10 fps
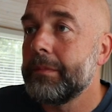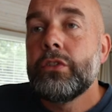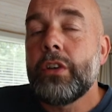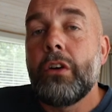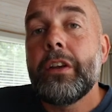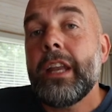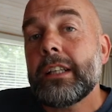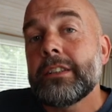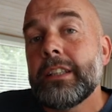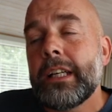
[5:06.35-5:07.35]
So the
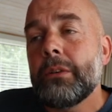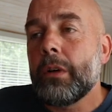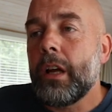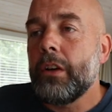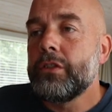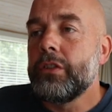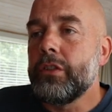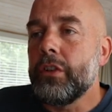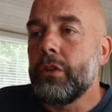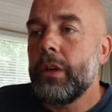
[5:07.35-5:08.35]
next thing we're going to
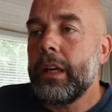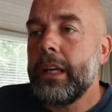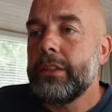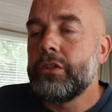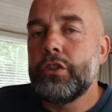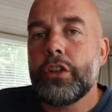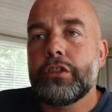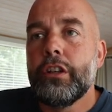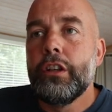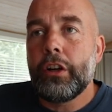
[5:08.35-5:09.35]
do is
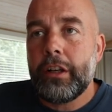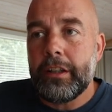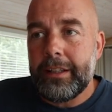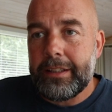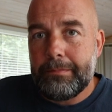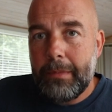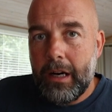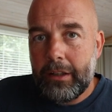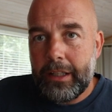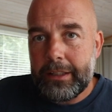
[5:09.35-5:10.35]
just look at this
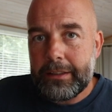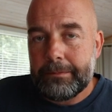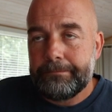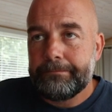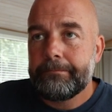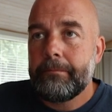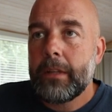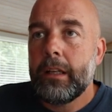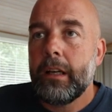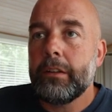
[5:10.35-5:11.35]
market.
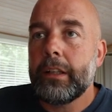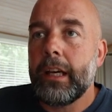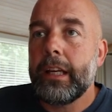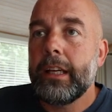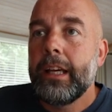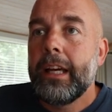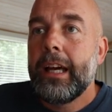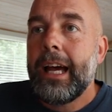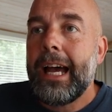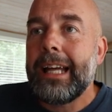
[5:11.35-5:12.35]
Okay,
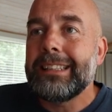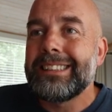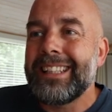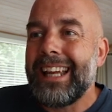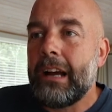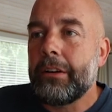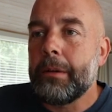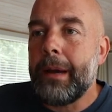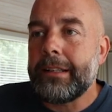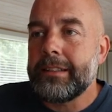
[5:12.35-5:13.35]
and see how
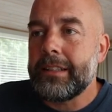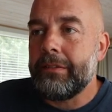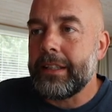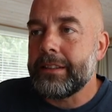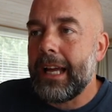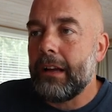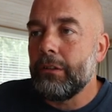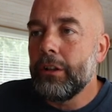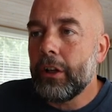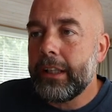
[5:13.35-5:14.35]
competitive is. Now
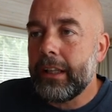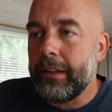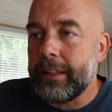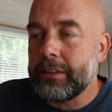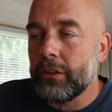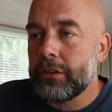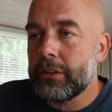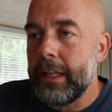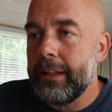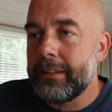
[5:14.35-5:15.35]
looking at this,
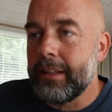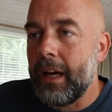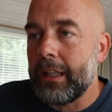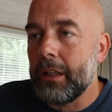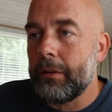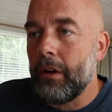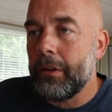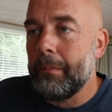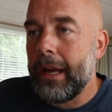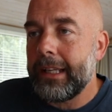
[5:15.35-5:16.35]
looks in the title, we've got
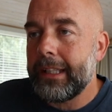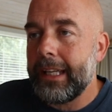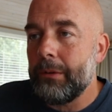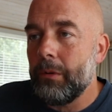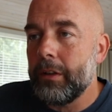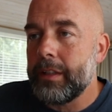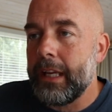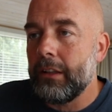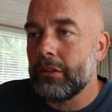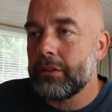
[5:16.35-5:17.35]
the main keyword
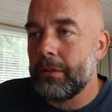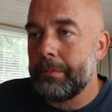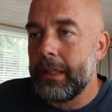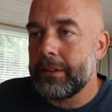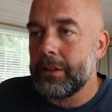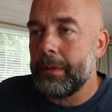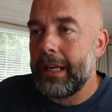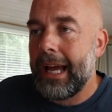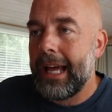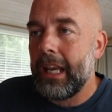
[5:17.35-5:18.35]
here, looks appears to be
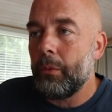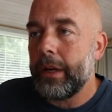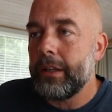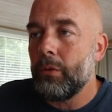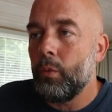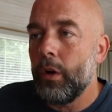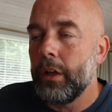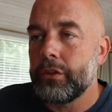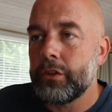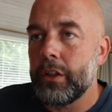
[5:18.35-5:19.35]
Halloween
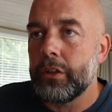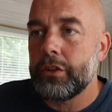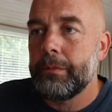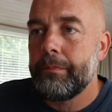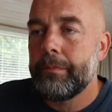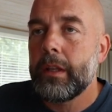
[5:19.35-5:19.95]
word search.